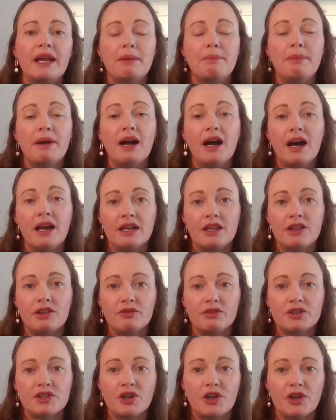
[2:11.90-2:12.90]
a part in the
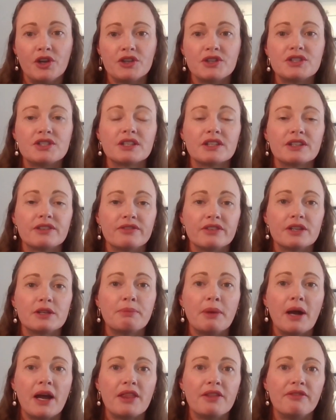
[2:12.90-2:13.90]
returns delivered
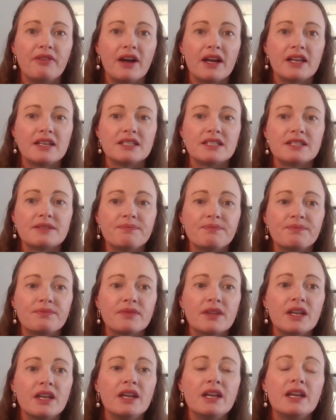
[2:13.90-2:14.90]
by the fund.
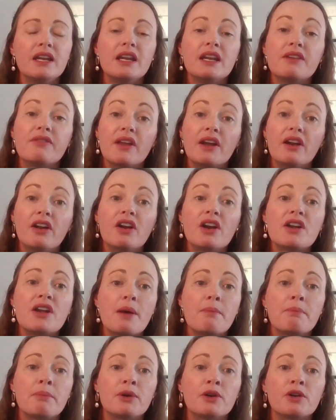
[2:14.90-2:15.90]
If there are a
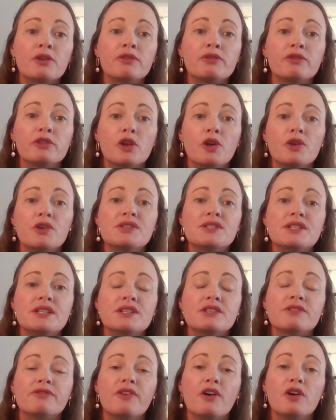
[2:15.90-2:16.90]
number of loans in
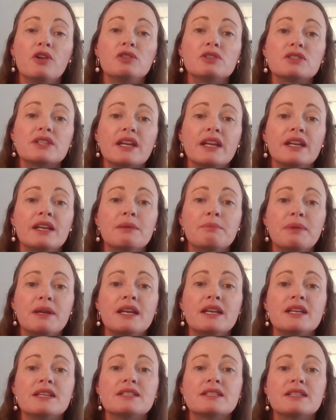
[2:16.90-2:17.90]
default and it
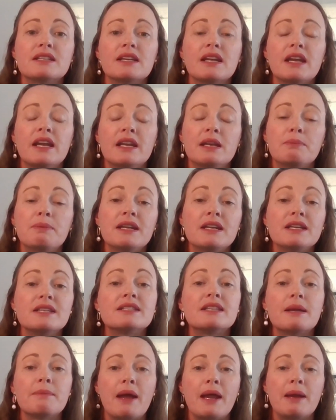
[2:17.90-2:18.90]
appears
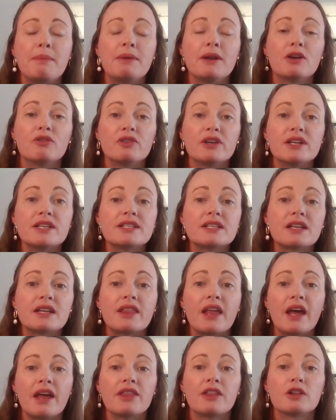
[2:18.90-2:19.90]
there may be a risk
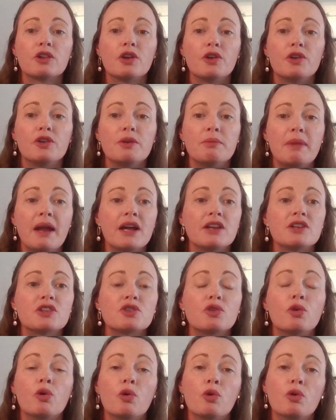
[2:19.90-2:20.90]
that the loan amount
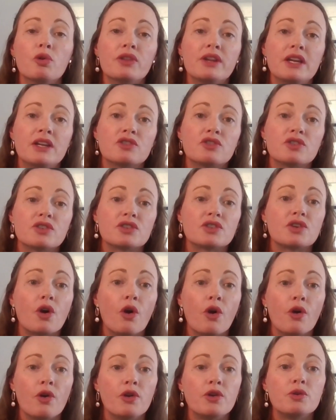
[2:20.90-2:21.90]
or all the interest
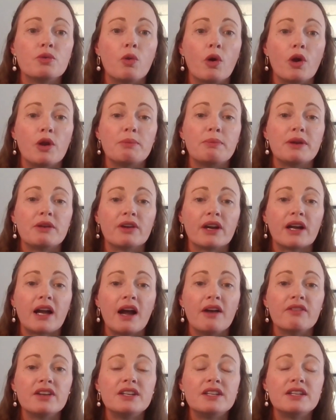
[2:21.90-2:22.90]
owed won't be
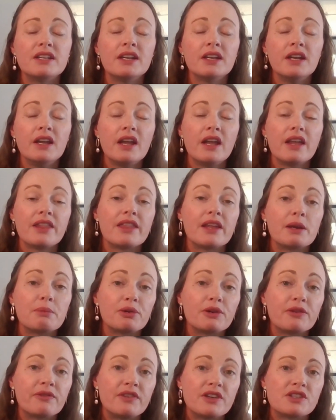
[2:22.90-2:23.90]
recovered, then a
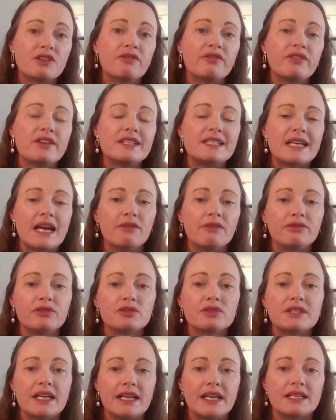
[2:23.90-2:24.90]
provision for doubtful
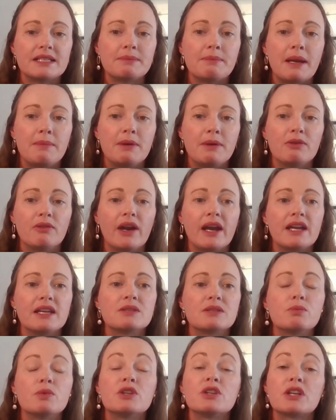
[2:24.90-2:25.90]
debts may be
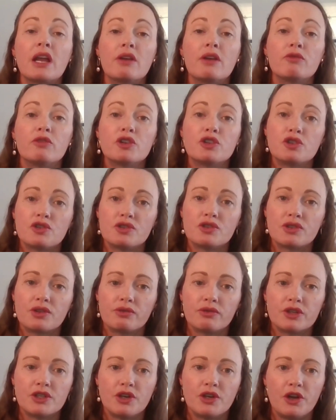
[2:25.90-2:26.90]
raised, which can reduce the
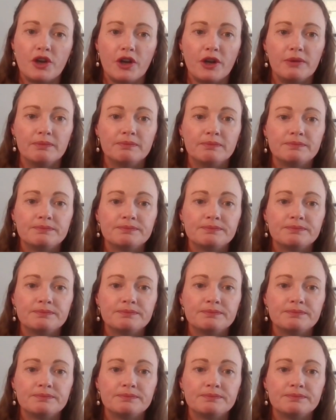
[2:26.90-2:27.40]
return.